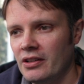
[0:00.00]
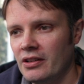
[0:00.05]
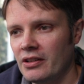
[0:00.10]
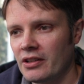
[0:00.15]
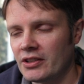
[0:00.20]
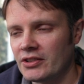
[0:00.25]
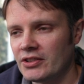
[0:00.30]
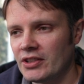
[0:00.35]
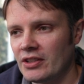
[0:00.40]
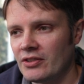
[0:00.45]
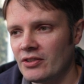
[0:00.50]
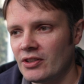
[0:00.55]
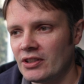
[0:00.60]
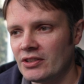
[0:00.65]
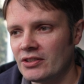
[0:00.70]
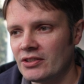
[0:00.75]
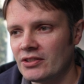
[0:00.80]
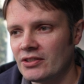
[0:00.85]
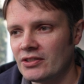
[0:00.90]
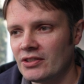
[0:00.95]
Like I said,
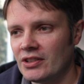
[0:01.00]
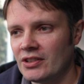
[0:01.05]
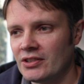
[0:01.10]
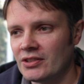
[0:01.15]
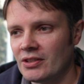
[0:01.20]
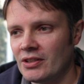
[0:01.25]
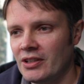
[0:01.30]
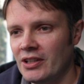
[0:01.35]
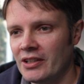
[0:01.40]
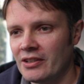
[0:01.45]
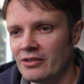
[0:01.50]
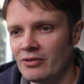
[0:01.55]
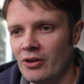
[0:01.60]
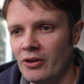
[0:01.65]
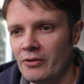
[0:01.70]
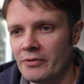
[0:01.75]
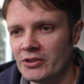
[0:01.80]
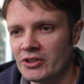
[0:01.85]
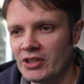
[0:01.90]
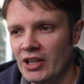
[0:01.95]
things is a little
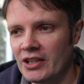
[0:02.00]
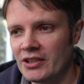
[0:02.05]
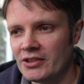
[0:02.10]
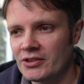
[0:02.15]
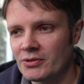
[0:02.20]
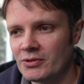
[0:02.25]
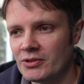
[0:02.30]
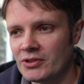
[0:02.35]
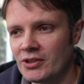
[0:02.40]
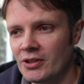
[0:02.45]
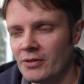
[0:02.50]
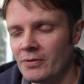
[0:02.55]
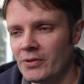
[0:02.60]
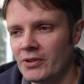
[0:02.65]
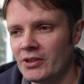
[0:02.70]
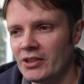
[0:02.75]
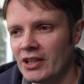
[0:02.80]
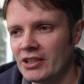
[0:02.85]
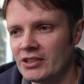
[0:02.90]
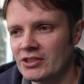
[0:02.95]
overzealous for stuff
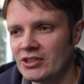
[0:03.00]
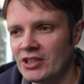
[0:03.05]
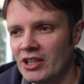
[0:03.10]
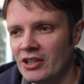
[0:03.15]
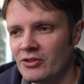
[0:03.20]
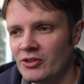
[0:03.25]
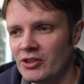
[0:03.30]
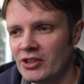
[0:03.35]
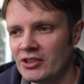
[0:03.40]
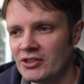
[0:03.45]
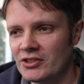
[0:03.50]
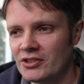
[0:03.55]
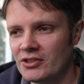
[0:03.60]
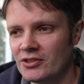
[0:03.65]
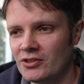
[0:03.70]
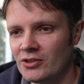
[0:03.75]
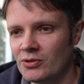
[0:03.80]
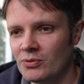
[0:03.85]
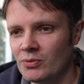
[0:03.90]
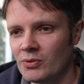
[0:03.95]
and that generally is to
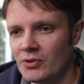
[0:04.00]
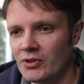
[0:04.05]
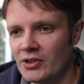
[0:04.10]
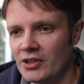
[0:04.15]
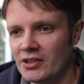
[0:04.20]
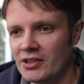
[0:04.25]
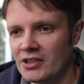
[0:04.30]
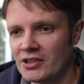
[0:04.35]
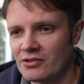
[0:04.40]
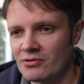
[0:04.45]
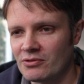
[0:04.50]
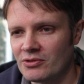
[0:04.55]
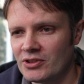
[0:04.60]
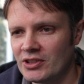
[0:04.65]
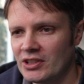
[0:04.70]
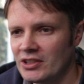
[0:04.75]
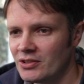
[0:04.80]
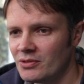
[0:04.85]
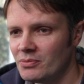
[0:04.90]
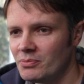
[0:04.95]
do with the initial
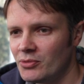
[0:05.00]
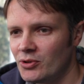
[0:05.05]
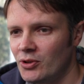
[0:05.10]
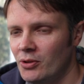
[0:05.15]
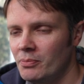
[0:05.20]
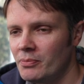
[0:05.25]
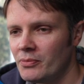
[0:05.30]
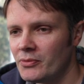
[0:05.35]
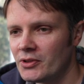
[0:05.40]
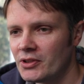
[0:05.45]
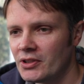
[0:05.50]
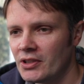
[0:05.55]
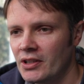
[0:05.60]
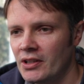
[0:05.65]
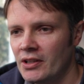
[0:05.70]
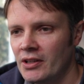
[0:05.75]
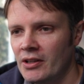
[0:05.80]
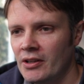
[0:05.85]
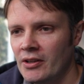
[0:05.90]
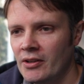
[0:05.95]
system prompt.
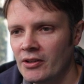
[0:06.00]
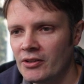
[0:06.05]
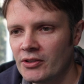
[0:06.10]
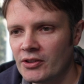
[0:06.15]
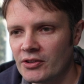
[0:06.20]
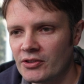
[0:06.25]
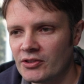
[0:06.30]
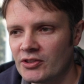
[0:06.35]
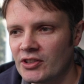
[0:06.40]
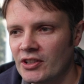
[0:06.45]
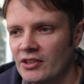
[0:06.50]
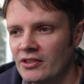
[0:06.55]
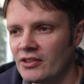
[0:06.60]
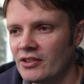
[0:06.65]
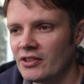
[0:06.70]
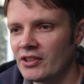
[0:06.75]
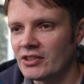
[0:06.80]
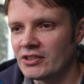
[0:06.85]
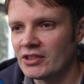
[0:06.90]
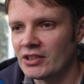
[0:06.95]
You can see
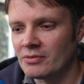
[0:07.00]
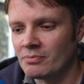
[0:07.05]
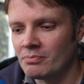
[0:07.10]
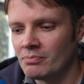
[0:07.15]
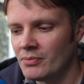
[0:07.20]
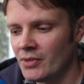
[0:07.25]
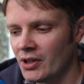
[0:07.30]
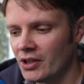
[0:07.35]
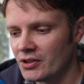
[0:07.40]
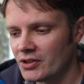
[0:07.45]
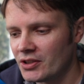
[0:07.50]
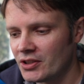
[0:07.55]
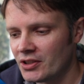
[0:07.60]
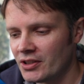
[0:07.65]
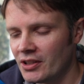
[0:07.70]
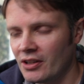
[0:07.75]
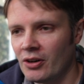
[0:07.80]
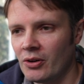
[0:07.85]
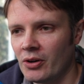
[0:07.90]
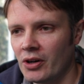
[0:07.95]
that this is much
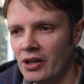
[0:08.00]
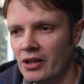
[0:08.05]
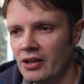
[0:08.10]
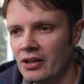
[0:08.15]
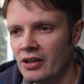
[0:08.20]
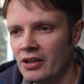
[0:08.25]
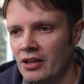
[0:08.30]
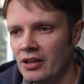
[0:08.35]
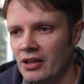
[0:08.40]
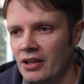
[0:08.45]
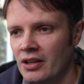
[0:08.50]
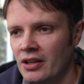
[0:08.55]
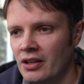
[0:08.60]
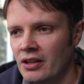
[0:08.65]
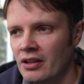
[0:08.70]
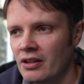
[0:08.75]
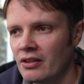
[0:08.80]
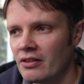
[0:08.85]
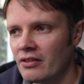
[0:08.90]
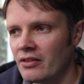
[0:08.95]
slower
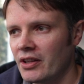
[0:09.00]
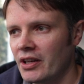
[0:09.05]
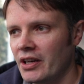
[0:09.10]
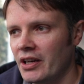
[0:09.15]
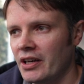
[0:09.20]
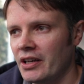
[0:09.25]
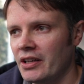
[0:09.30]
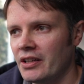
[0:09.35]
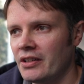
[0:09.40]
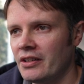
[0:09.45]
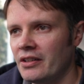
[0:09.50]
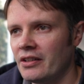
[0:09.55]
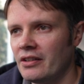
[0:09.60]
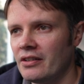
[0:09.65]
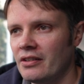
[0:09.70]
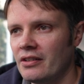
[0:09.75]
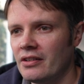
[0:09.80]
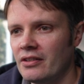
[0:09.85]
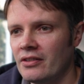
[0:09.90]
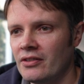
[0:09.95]
than
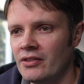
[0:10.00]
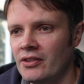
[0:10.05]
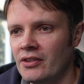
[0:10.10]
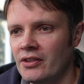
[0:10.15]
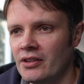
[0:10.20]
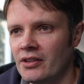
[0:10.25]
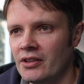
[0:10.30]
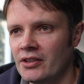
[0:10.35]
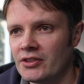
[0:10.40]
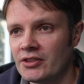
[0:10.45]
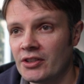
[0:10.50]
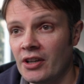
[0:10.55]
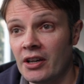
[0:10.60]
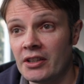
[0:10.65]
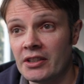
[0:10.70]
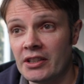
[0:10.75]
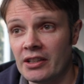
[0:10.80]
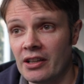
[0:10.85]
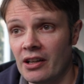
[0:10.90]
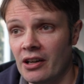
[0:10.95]
the
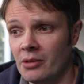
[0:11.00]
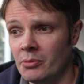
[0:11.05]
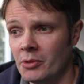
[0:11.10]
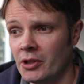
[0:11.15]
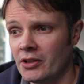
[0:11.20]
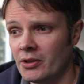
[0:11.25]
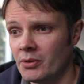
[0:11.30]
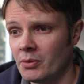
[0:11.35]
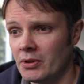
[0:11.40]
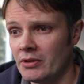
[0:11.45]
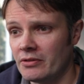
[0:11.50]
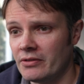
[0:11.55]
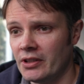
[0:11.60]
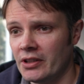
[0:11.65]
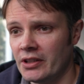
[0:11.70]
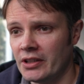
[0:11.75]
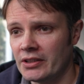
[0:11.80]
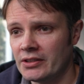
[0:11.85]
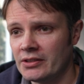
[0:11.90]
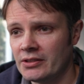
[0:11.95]
tiny llama that we're
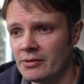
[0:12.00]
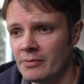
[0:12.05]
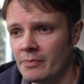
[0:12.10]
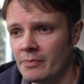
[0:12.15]
running.